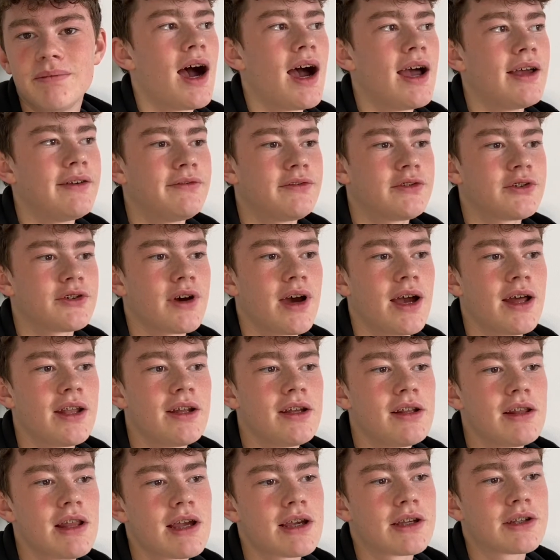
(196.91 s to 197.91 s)
I've tried
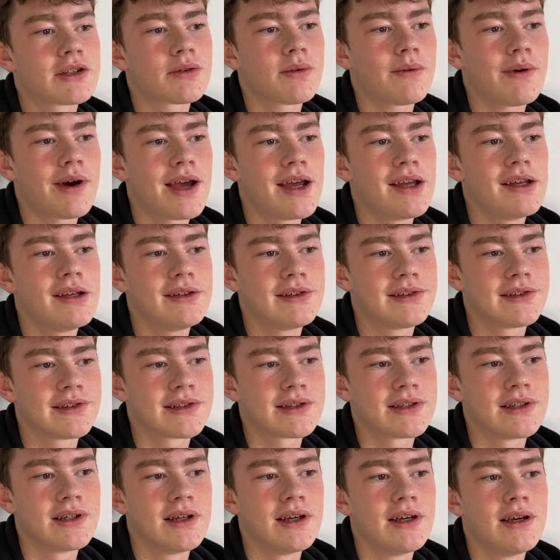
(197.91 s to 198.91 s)
it like twice
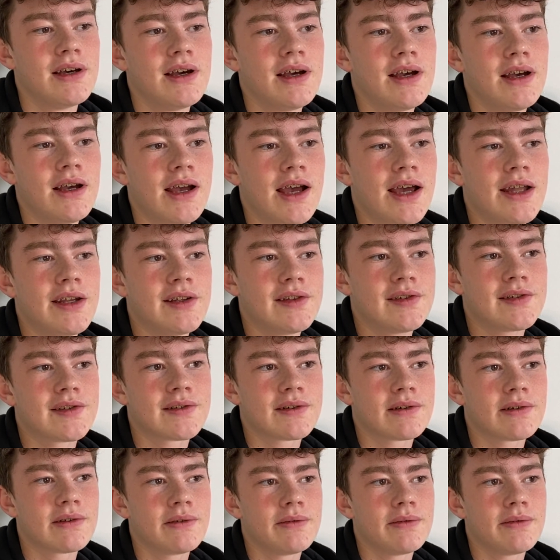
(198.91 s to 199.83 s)
and it's